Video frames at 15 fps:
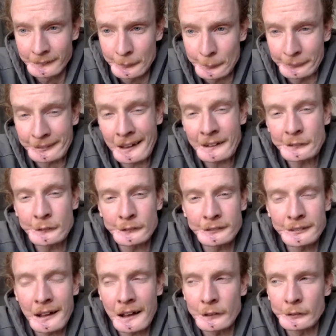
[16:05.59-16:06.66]
but that's just
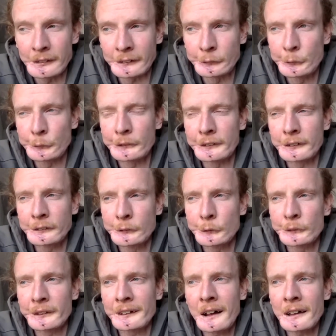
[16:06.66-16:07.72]
not like you
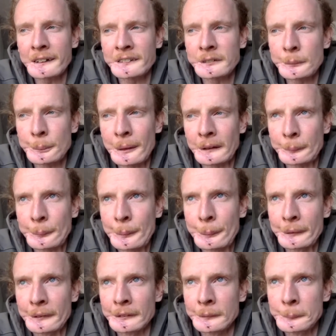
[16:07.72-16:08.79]
cannot expect
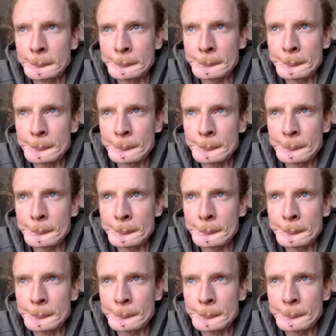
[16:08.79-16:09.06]
people